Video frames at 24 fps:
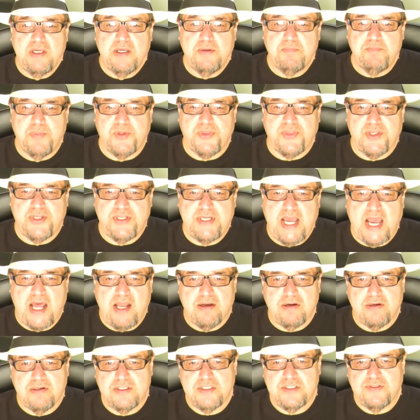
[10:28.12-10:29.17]
But the
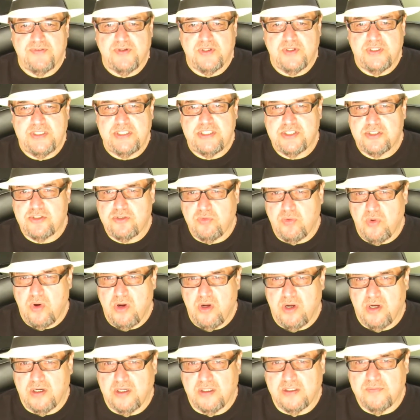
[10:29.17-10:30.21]
dollar is very
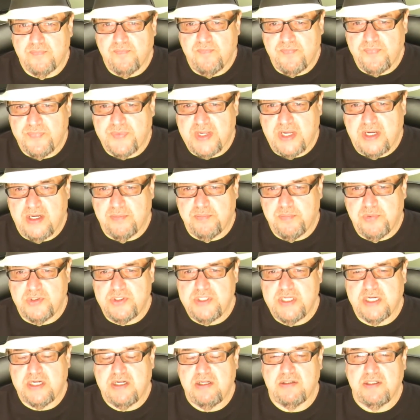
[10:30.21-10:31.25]
strong,
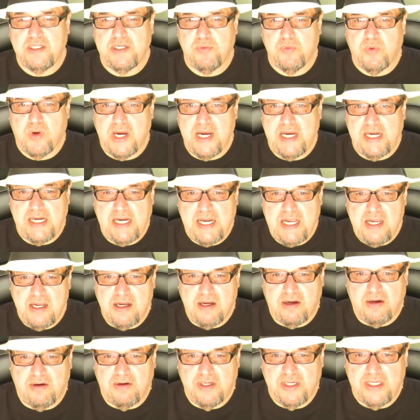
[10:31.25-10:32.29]
particularly right
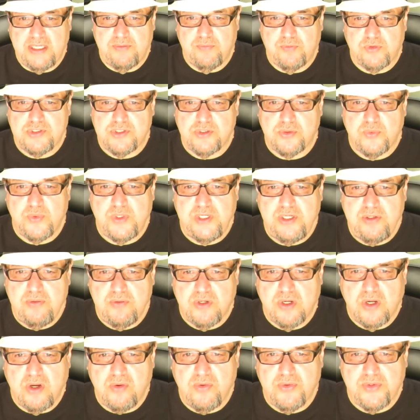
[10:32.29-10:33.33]
now. And so when you
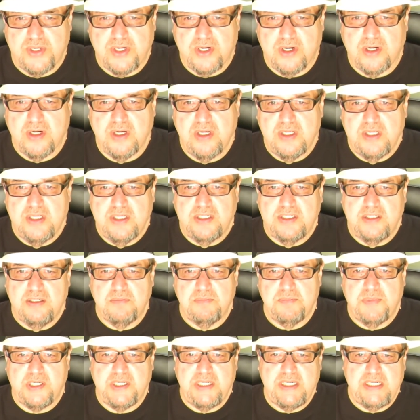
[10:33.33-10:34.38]
go there, your
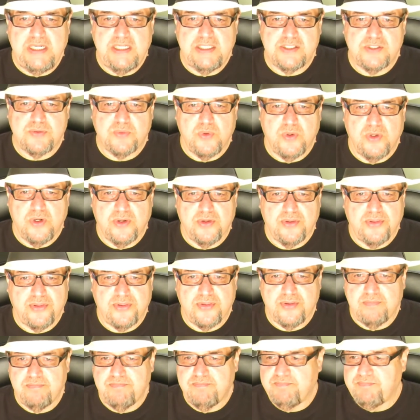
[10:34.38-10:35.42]
money is
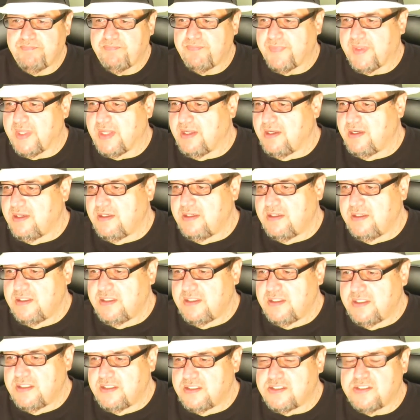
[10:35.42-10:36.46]
worth
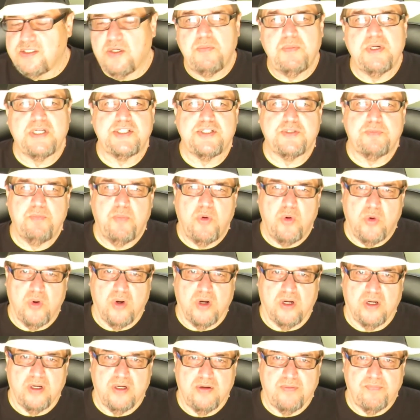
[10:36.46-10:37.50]
so much
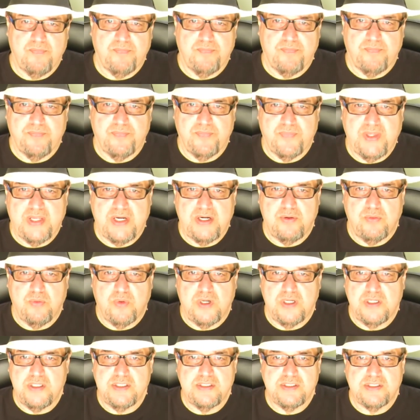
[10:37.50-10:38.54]
more than it
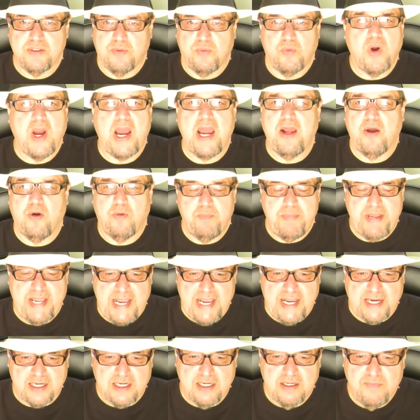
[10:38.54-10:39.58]
was a while
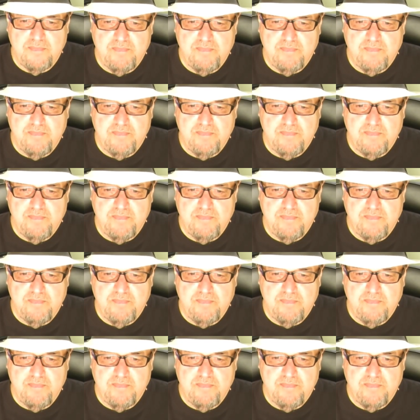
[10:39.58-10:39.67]
back.